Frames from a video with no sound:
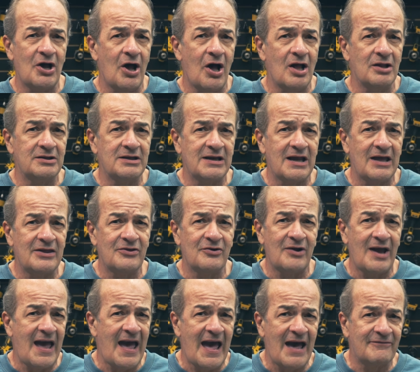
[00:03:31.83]

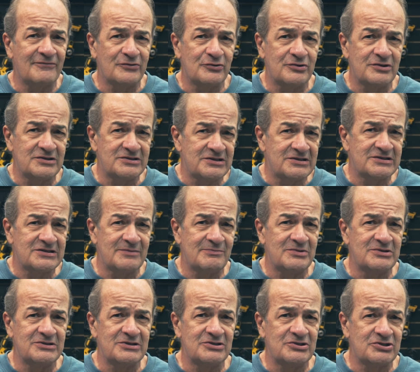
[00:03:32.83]
altogether after the system
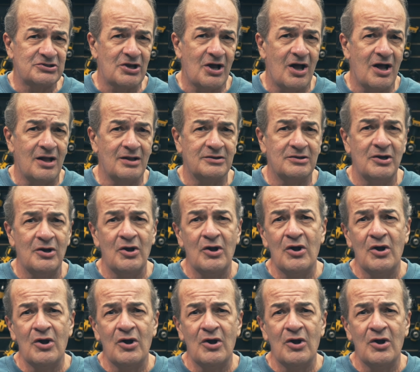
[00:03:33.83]
is installed